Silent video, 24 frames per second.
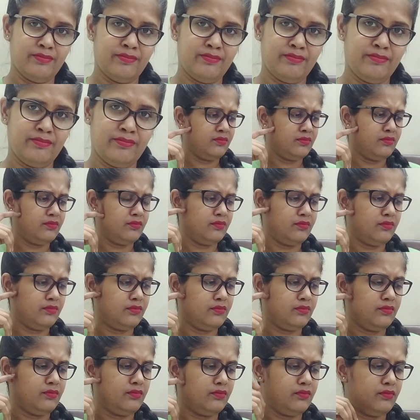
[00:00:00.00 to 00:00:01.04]

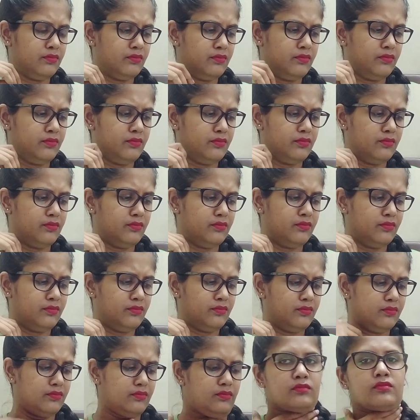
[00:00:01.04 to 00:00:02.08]

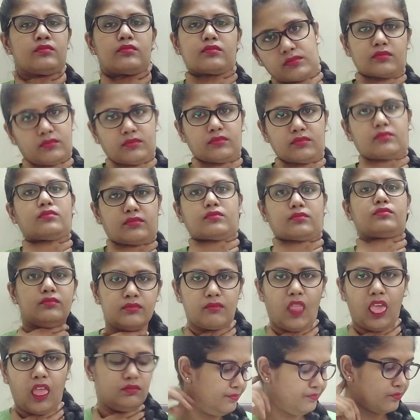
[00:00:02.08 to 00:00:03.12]

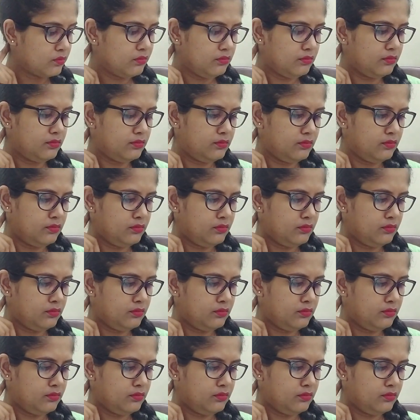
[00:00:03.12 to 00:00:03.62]
[no speech]